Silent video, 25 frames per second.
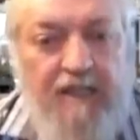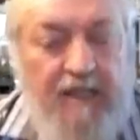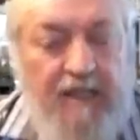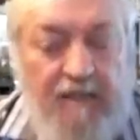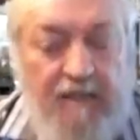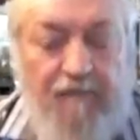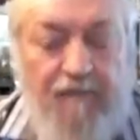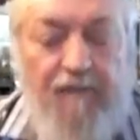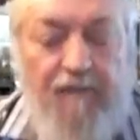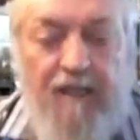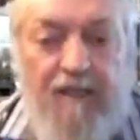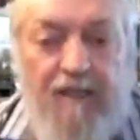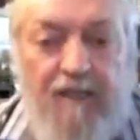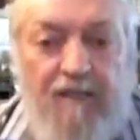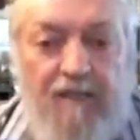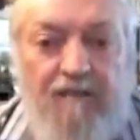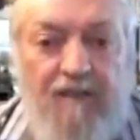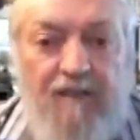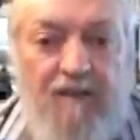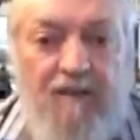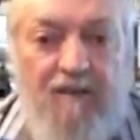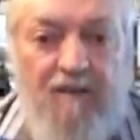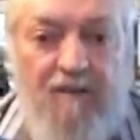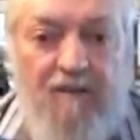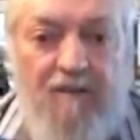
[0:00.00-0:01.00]
In fact, if
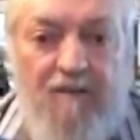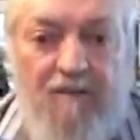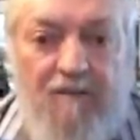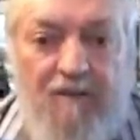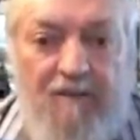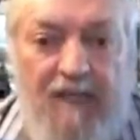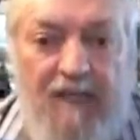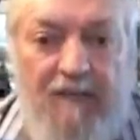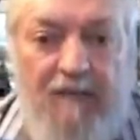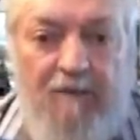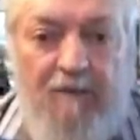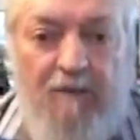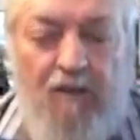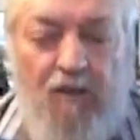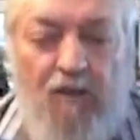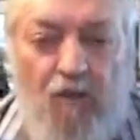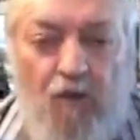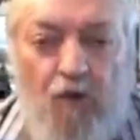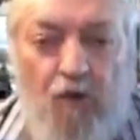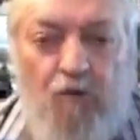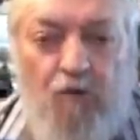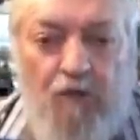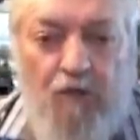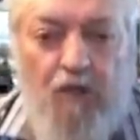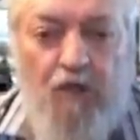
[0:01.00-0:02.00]
anyone
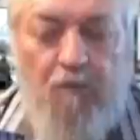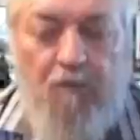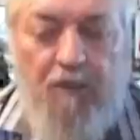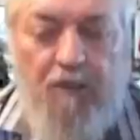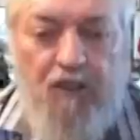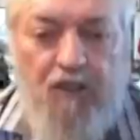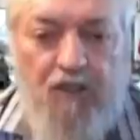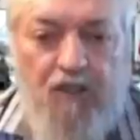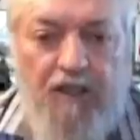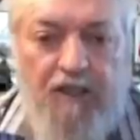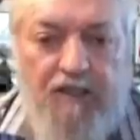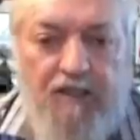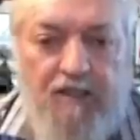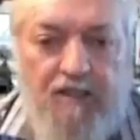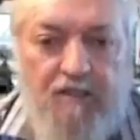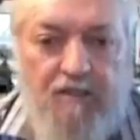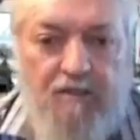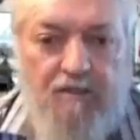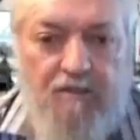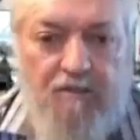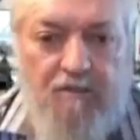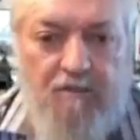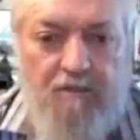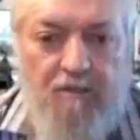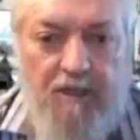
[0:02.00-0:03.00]
thought we could be traced,
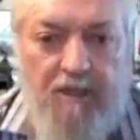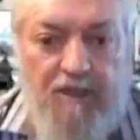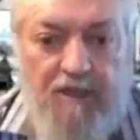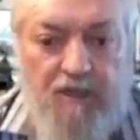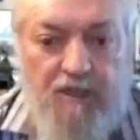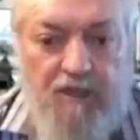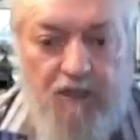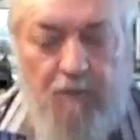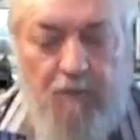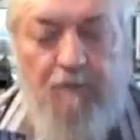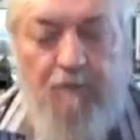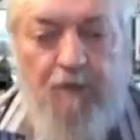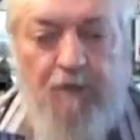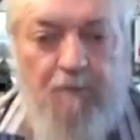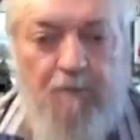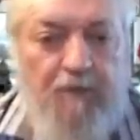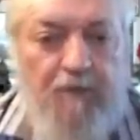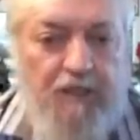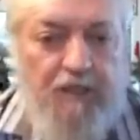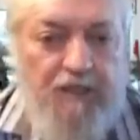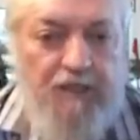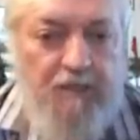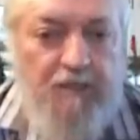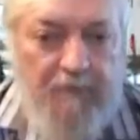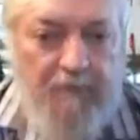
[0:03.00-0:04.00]
we had to stop the
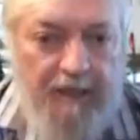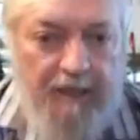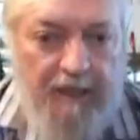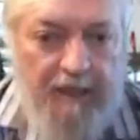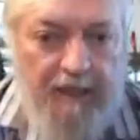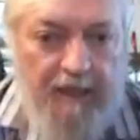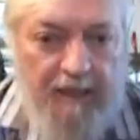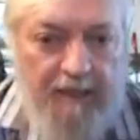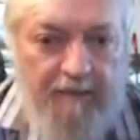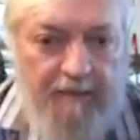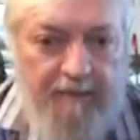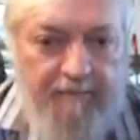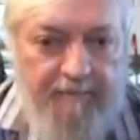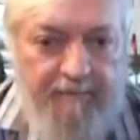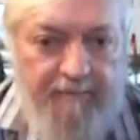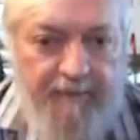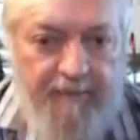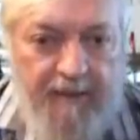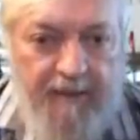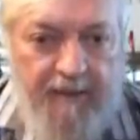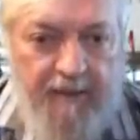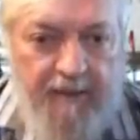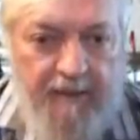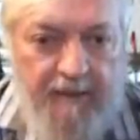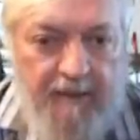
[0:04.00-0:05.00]
operation immediately.
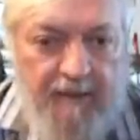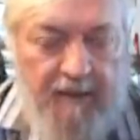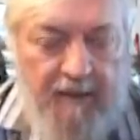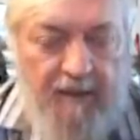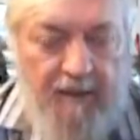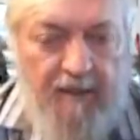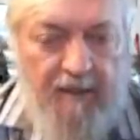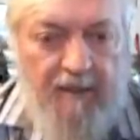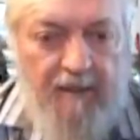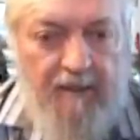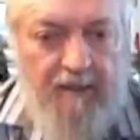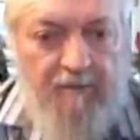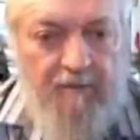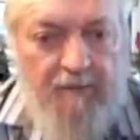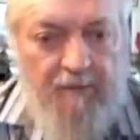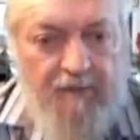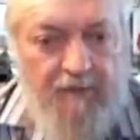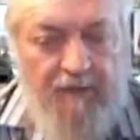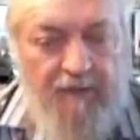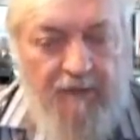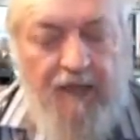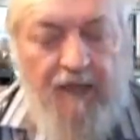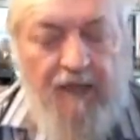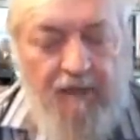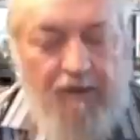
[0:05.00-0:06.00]
One of
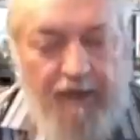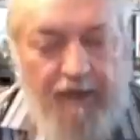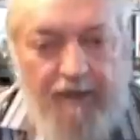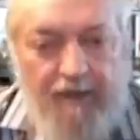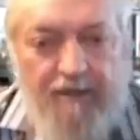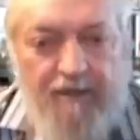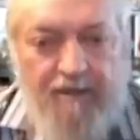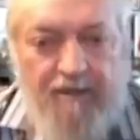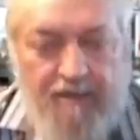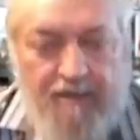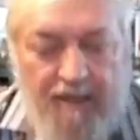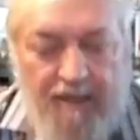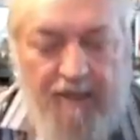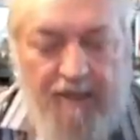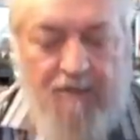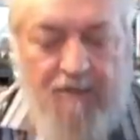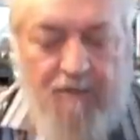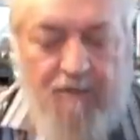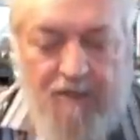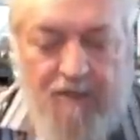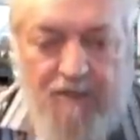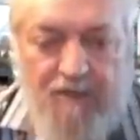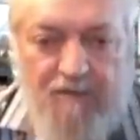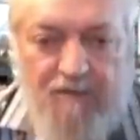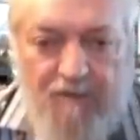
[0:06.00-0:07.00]
our greatest things
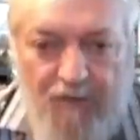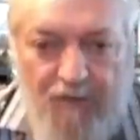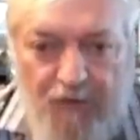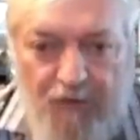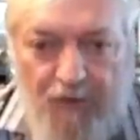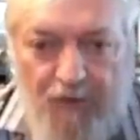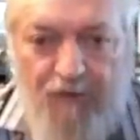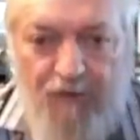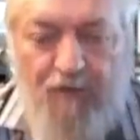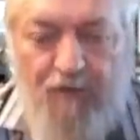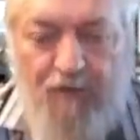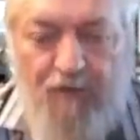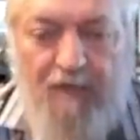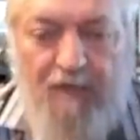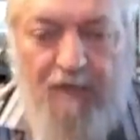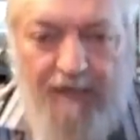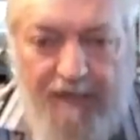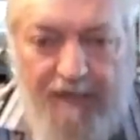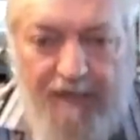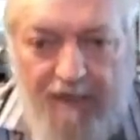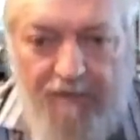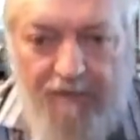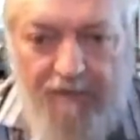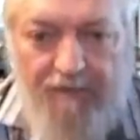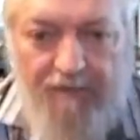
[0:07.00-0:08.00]
was not to be
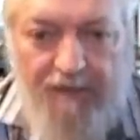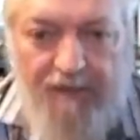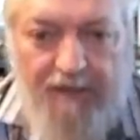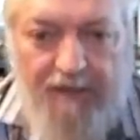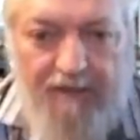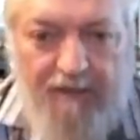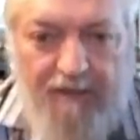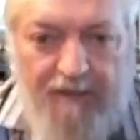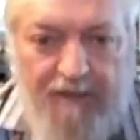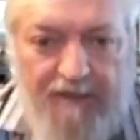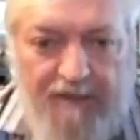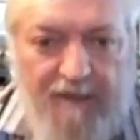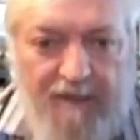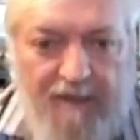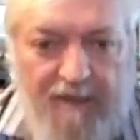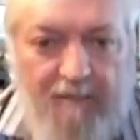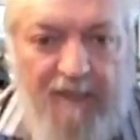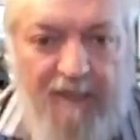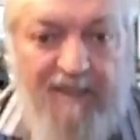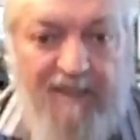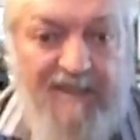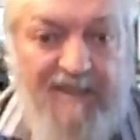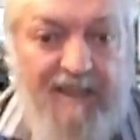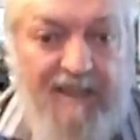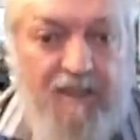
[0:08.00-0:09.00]
identified. Somebody
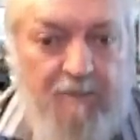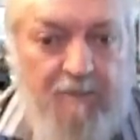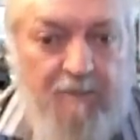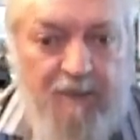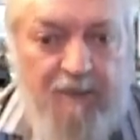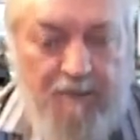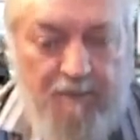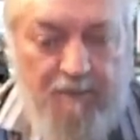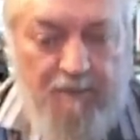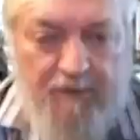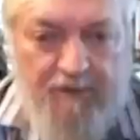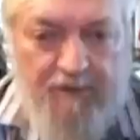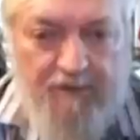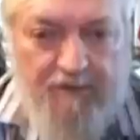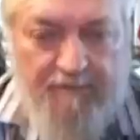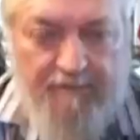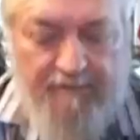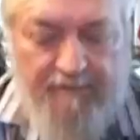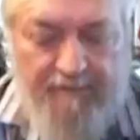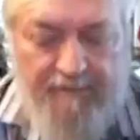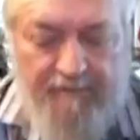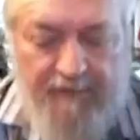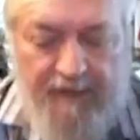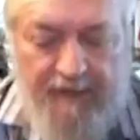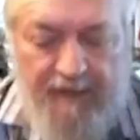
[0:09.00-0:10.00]
else had to be the person.
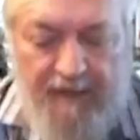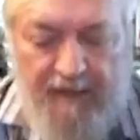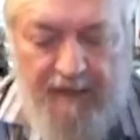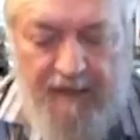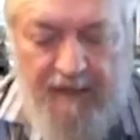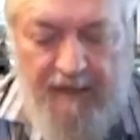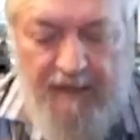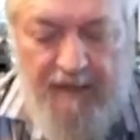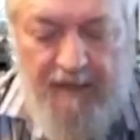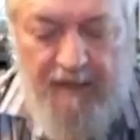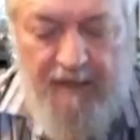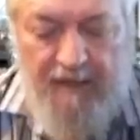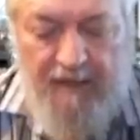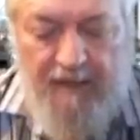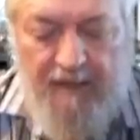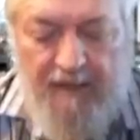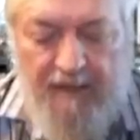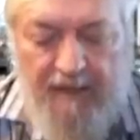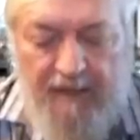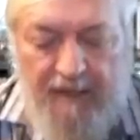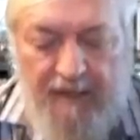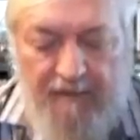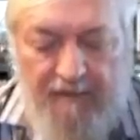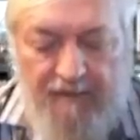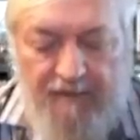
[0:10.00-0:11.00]

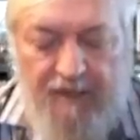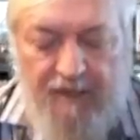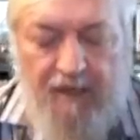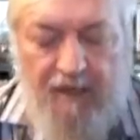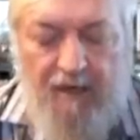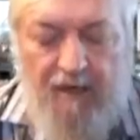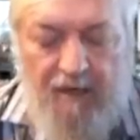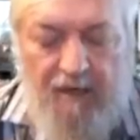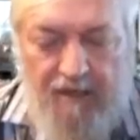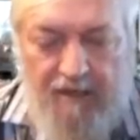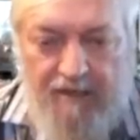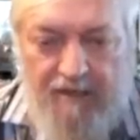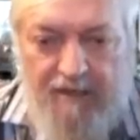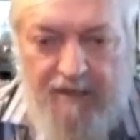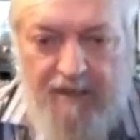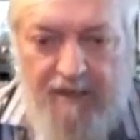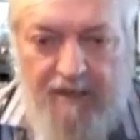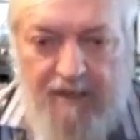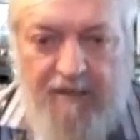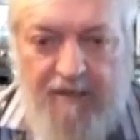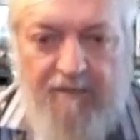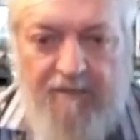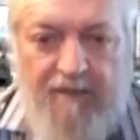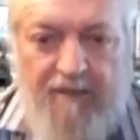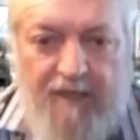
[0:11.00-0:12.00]
And if it's the last thing that
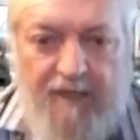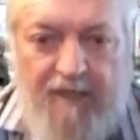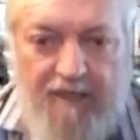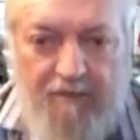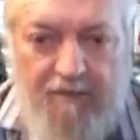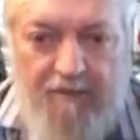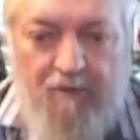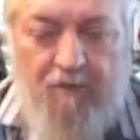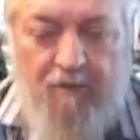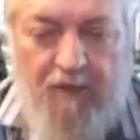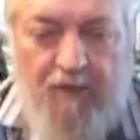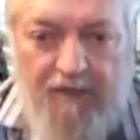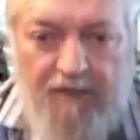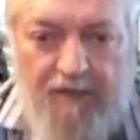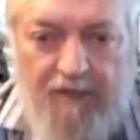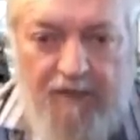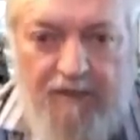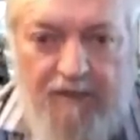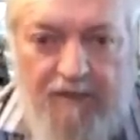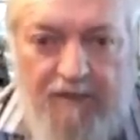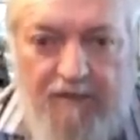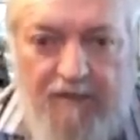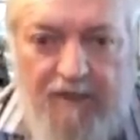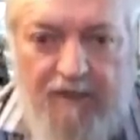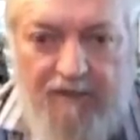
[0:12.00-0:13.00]
the recce would want,
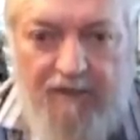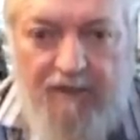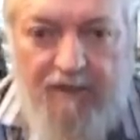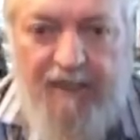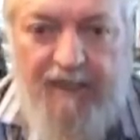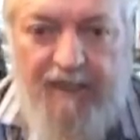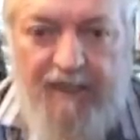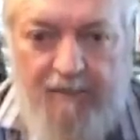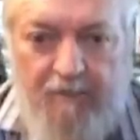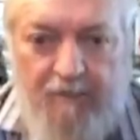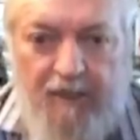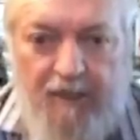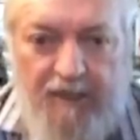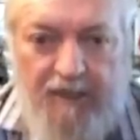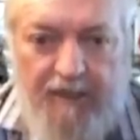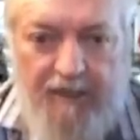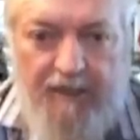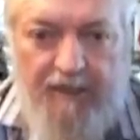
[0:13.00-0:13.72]
is to leave a dead body.